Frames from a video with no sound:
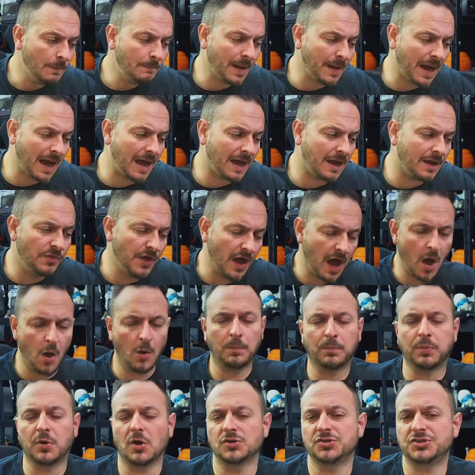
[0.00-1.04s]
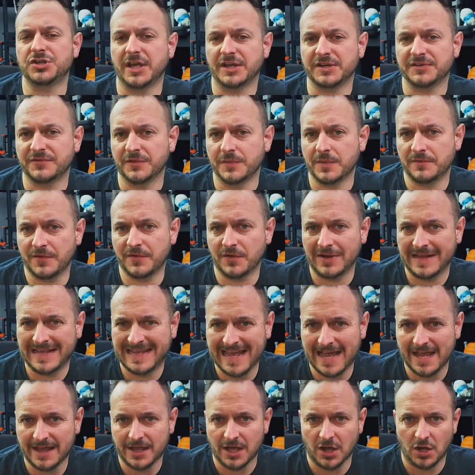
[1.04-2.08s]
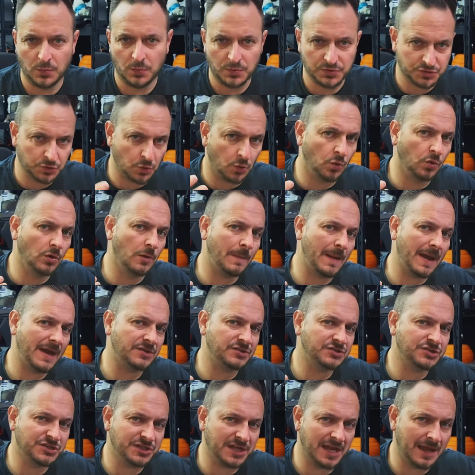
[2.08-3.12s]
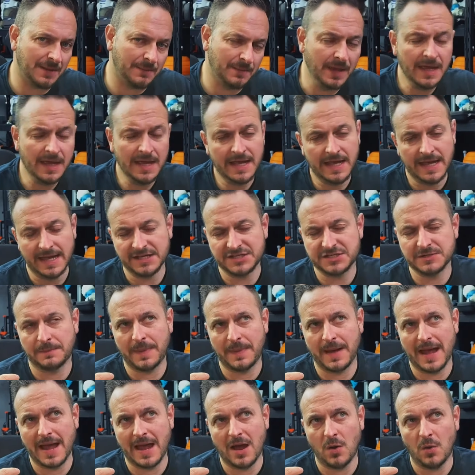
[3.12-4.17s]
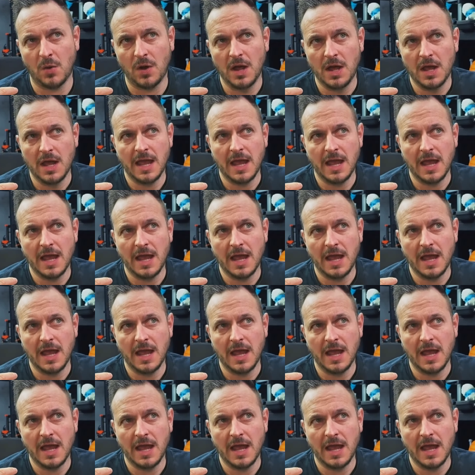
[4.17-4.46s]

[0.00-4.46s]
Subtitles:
But the whole project from the very get-go was all about STEM. It's about